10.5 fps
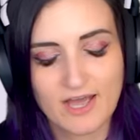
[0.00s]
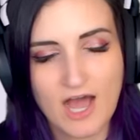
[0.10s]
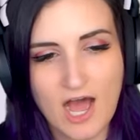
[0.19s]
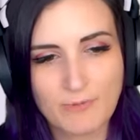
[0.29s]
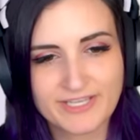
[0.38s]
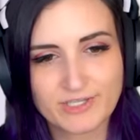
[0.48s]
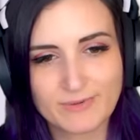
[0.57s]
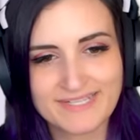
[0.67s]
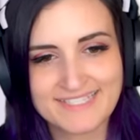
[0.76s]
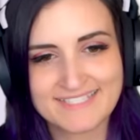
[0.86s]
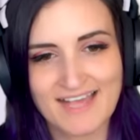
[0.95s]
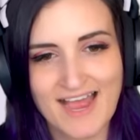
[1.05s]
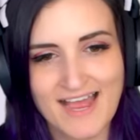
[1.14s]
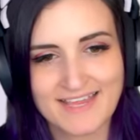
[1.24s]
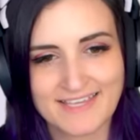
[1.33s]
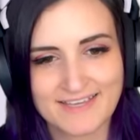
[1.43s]
Are we doing
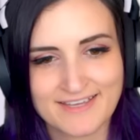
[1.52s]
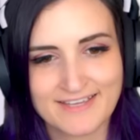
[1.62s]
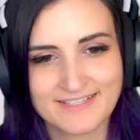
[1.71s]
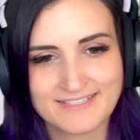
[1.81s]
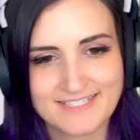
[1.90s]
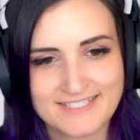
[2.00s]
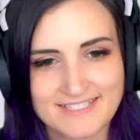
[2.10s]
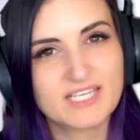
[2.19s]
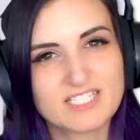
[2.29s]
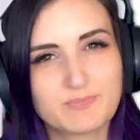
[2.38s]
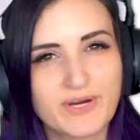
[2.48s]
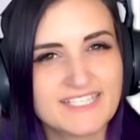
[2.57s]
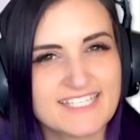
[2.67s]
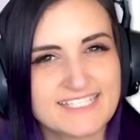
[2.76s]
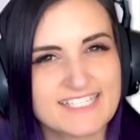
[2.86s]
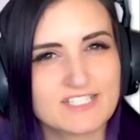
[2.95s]
science? Because
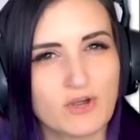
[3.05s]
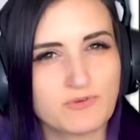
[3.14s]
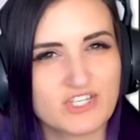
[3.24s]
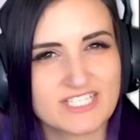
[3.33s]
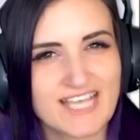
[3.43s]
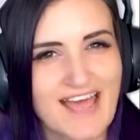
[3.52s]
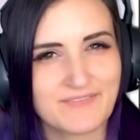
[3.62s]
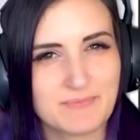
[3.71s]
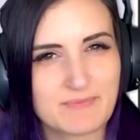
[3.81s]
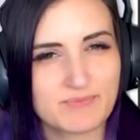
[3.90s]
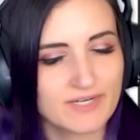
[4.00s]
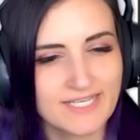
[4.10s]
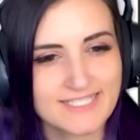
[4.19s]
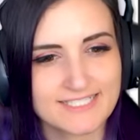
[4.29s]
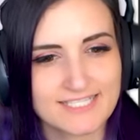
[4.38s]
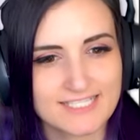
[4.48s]
princesses don't just have to be
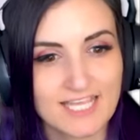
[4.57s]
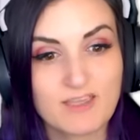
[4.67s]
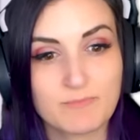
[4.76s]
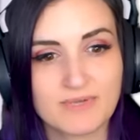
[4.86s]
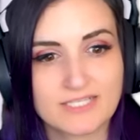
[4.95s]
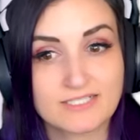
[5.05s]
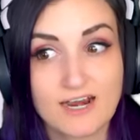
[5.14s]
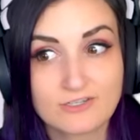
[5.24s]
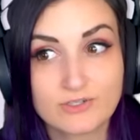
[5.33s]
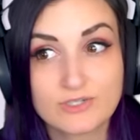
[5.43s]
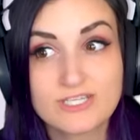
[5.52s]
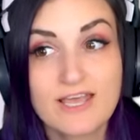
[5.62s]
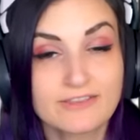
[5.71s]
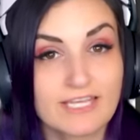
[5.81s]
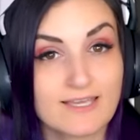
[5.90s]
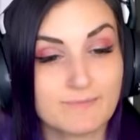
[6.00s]
princesses. They can be doctors.
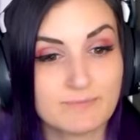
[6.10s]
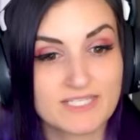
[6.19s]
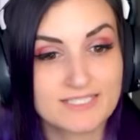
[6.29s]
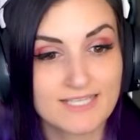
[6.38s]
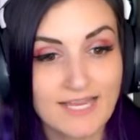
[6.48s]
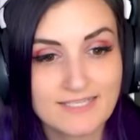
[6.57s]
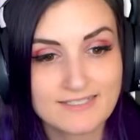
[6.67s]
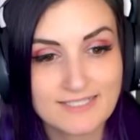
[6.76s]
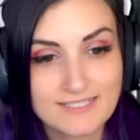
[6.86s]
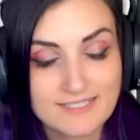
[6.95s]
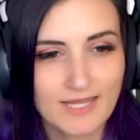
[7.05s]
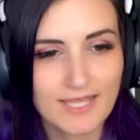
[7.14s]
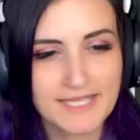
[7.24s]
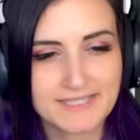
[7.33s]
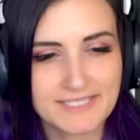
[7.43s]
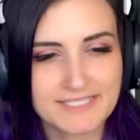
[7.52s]
They can be scientists. I
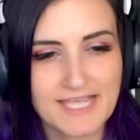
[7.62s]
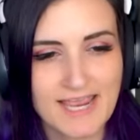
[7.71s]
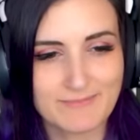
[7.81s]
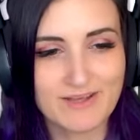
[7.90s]
like this game.